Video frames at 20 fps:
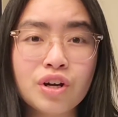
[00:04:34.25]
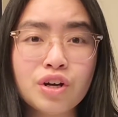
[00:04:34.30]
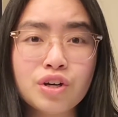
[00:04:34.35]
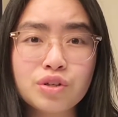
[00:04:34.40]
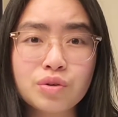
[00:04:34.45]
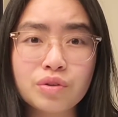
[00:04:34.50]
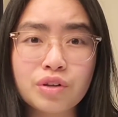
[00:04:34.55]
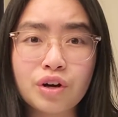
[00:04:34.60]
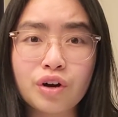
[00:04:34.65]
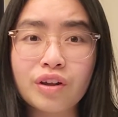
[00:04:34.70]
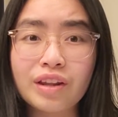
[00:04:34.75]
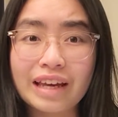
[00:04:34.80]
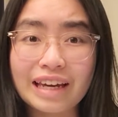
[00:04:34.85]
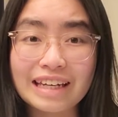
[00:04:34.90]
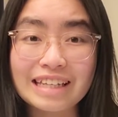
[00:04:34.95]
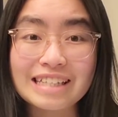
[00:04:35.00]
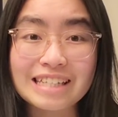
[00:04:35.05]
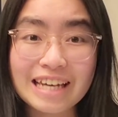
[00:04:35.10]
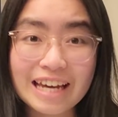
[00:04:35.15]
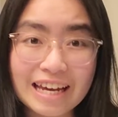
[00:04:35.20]
So there are
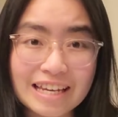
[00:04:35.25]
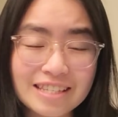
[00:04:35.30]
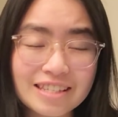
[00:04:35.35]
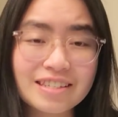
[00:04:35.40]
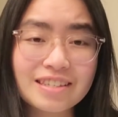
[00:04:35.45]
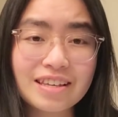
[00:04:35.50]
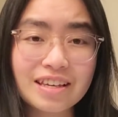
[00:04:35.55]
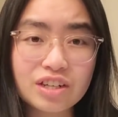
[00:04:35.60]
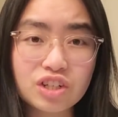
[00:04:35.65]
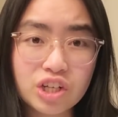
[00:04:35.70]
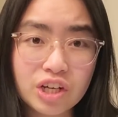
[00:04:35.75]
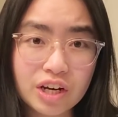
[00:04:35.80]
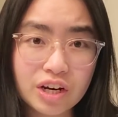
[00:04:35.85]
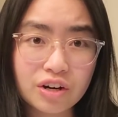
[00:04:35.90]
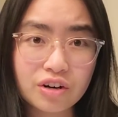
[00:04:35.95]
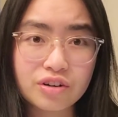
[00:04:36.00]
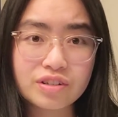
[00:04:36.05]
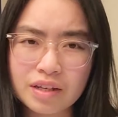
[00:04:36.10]
like desks and chairs.